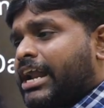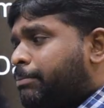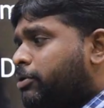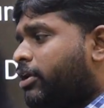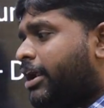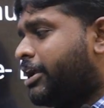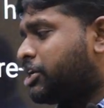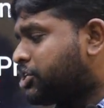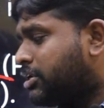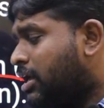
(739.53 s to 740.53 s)
adaptive
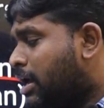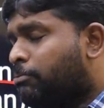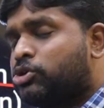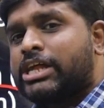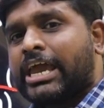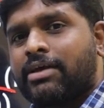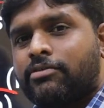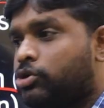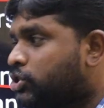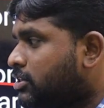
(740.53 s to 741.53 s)
radiation, mosaic
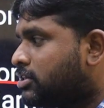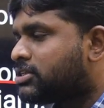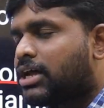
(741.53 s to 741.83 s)
evolution.